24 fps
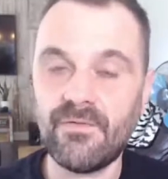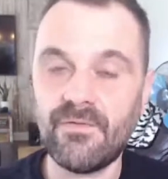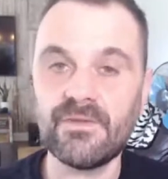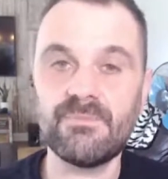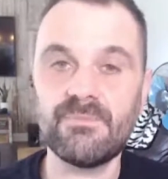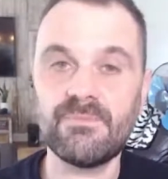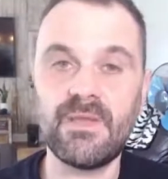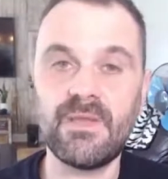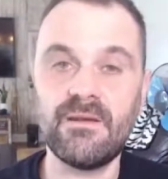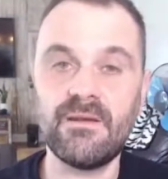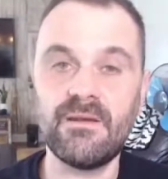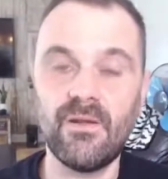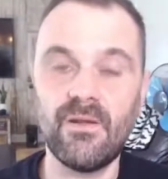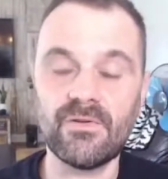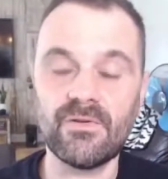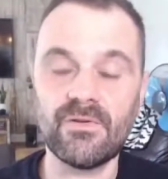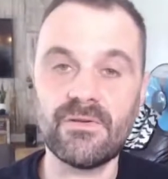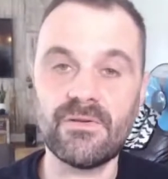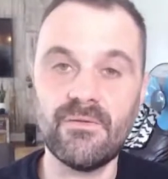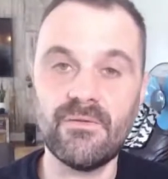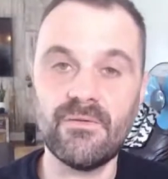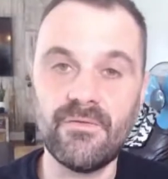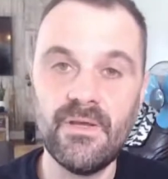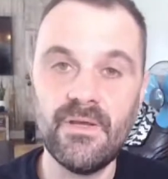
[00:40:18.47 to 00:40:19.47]
There's been
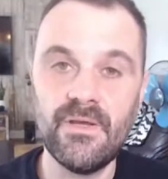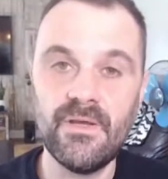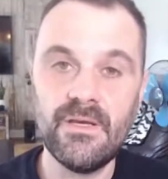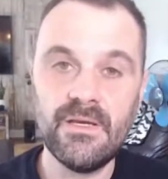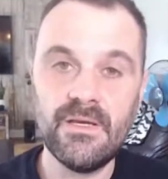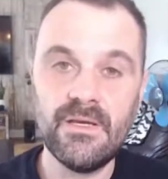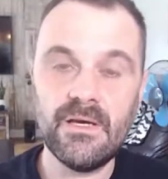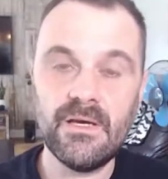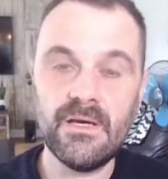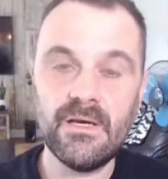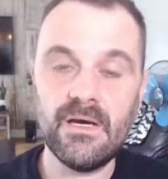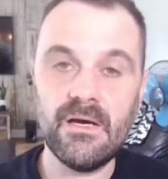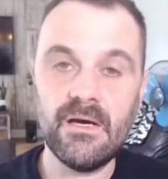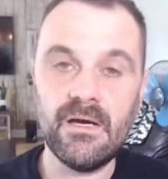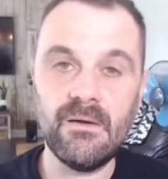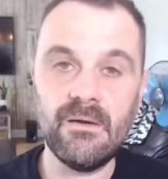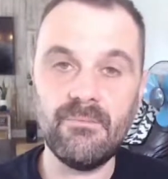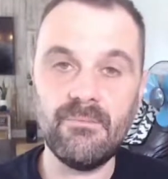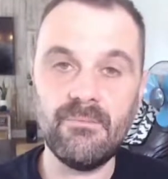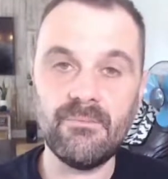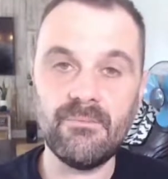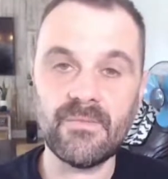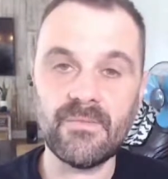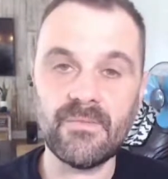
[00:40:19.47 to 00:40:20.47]
lots of
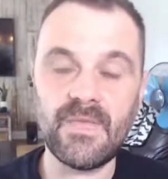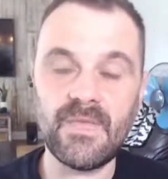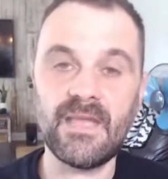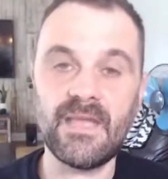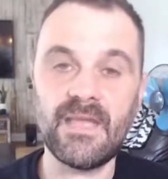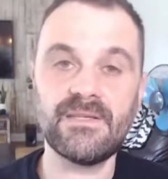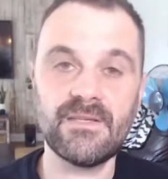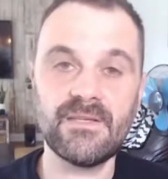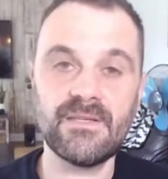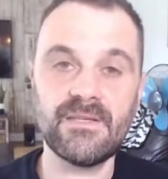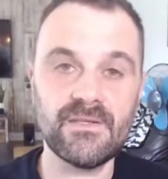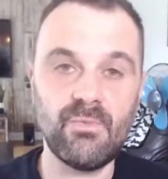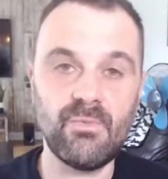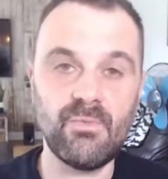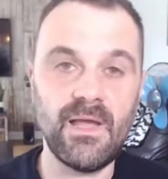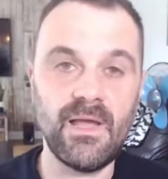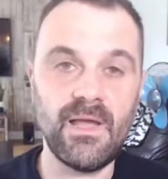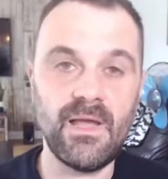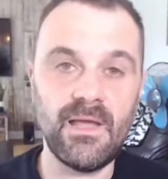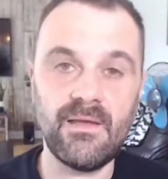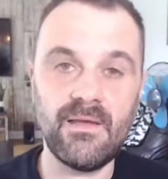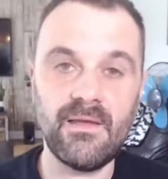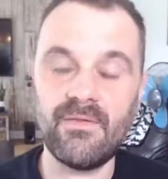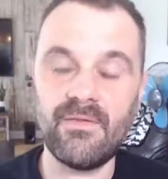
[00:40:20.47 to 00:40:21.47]
cases
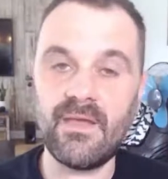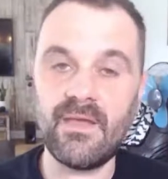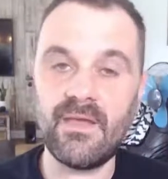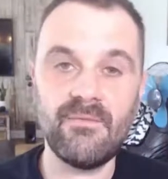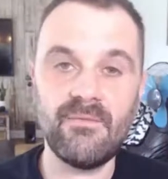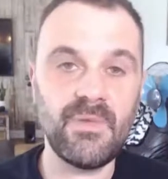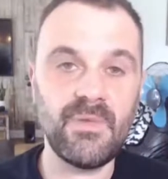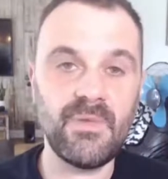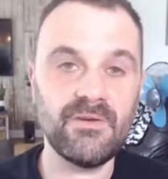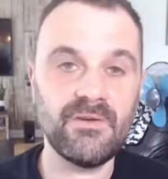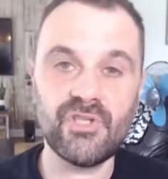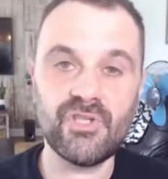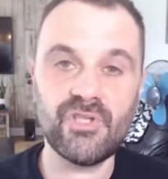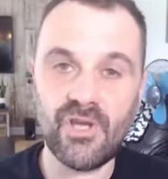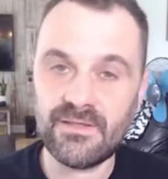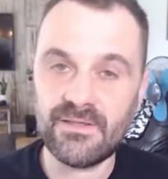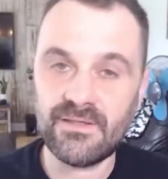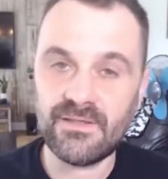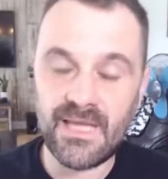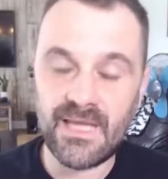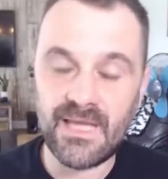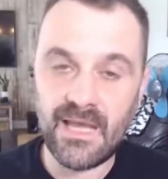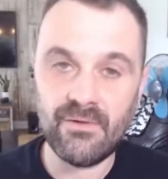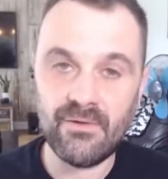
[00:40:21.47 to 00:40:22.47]
where they have been
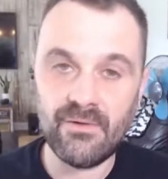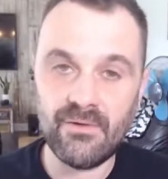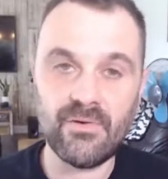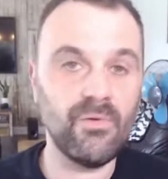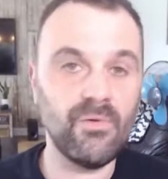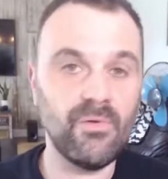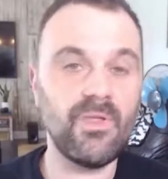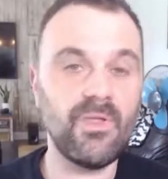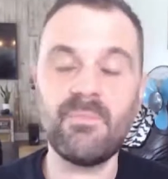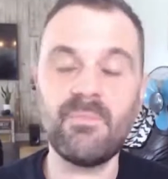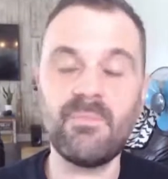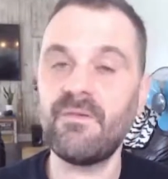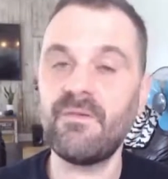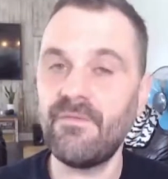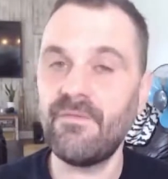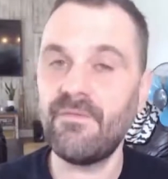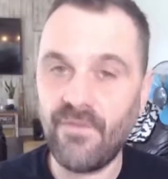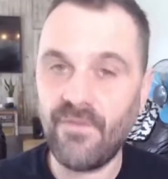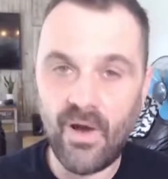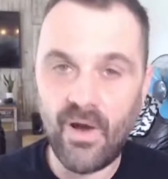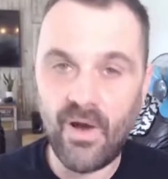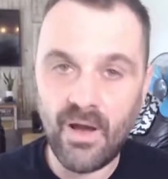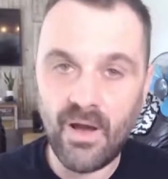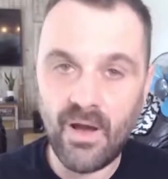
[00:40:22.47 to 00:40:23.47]
shut down, or they've been
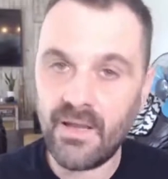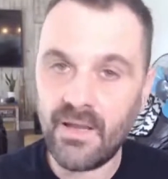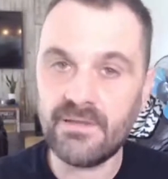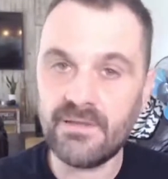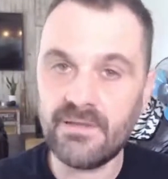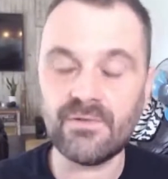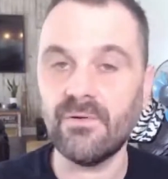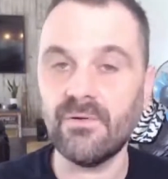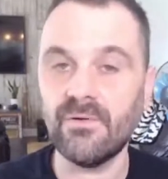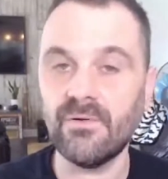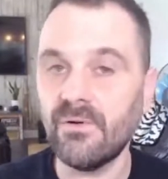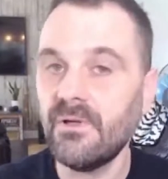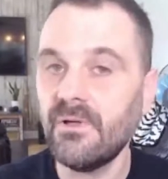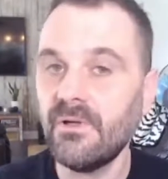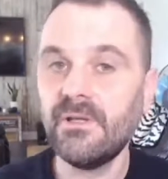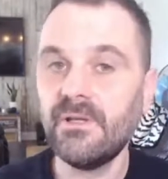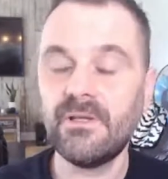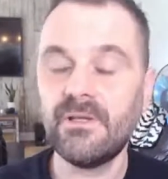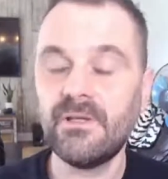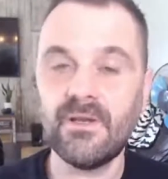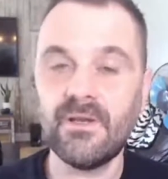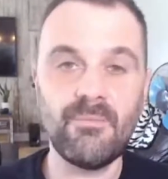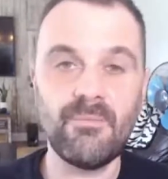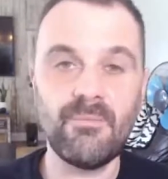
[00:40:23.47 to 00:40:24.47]
fined, or
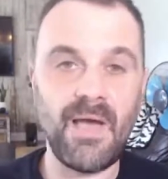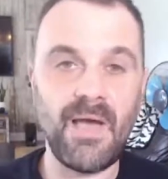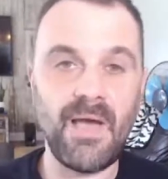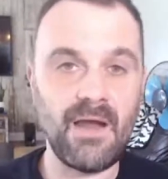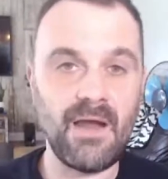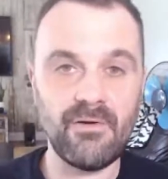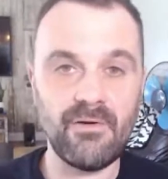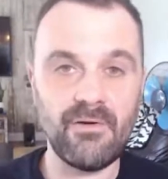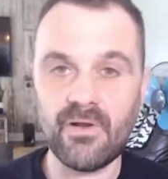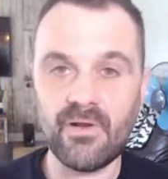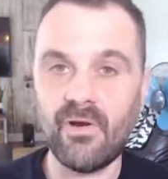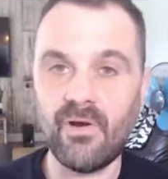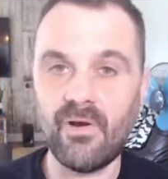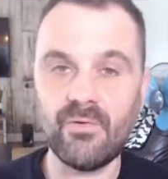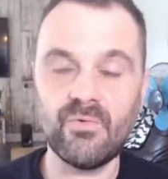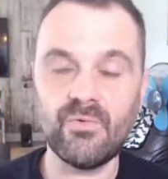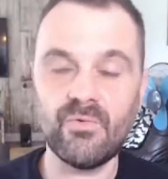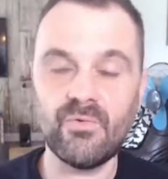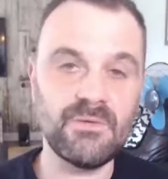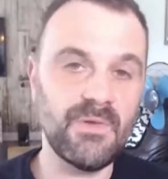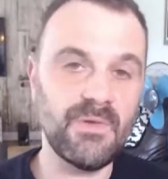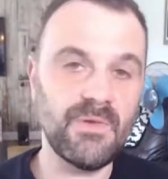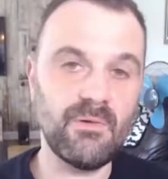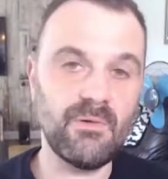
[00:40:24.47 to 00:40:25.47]
Paragon
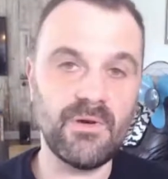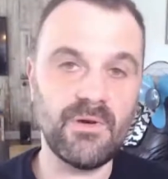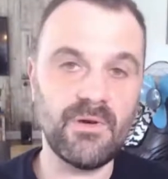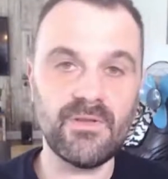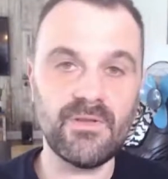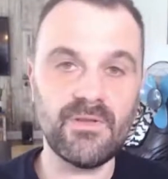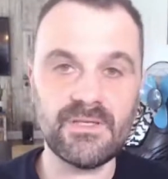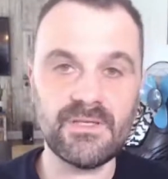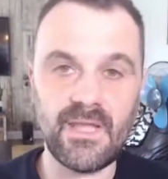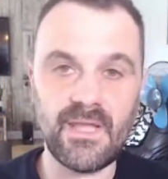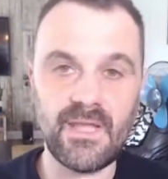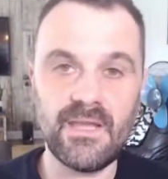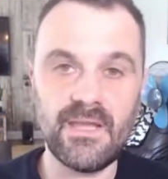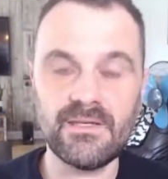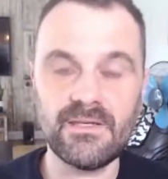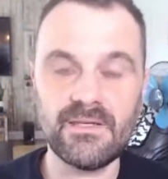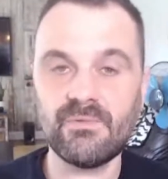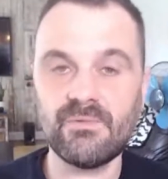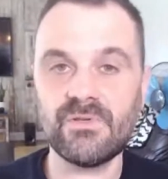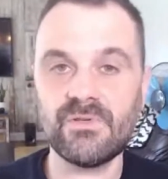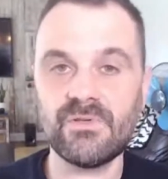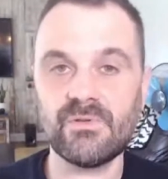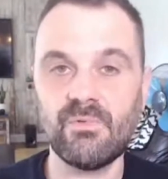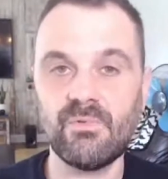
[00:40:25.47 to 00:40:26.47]
was a big one in the
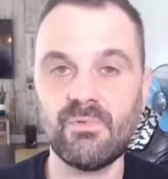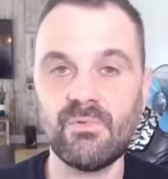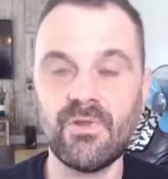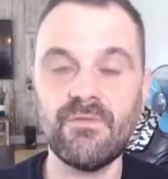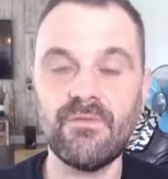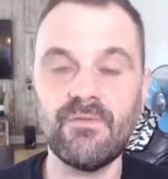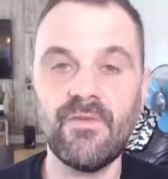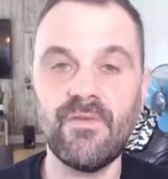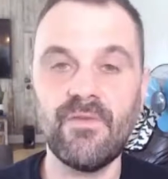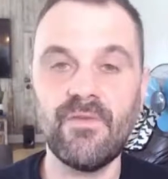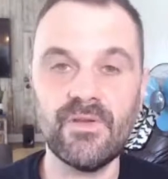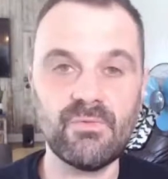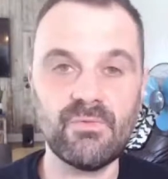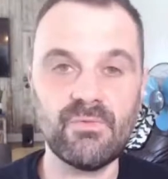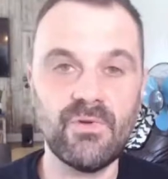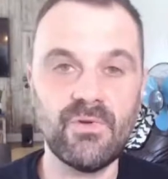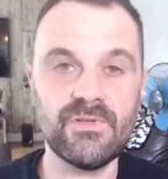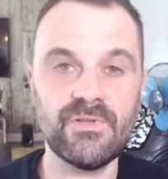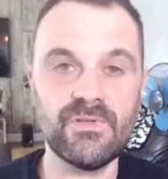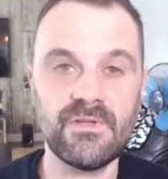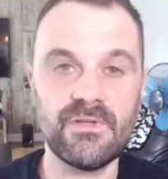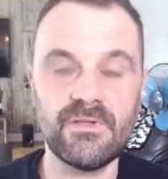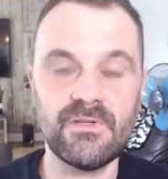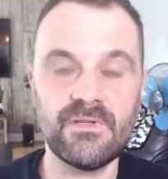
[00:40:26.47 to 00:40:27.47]
States, which was one of the first
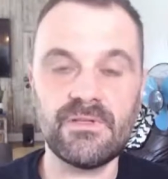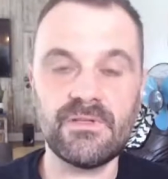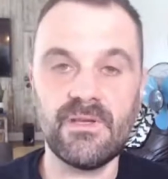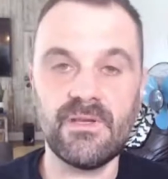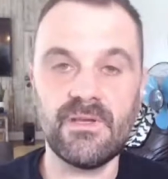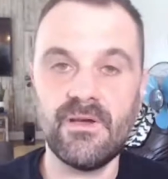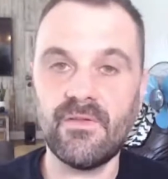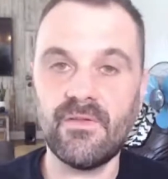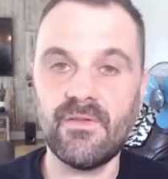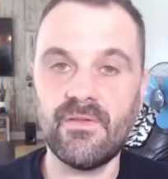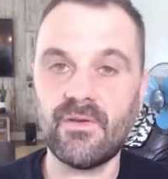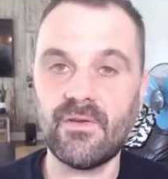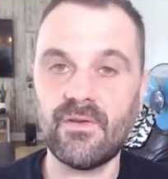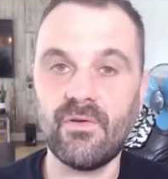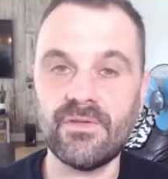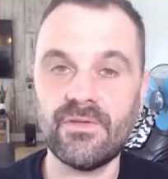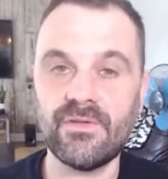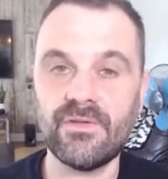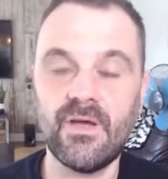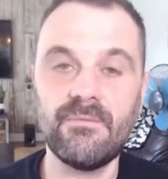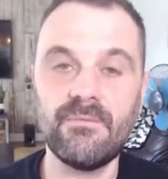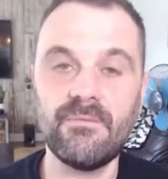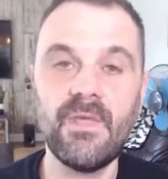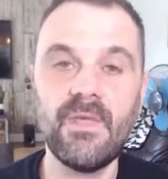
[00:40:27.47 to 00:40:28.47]
ones that got
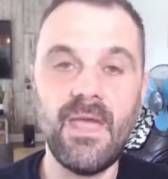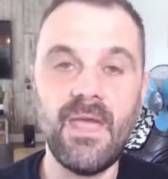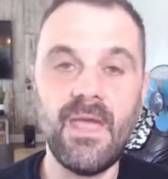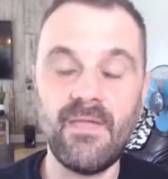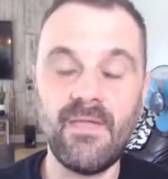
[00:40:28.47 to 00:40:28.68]
done.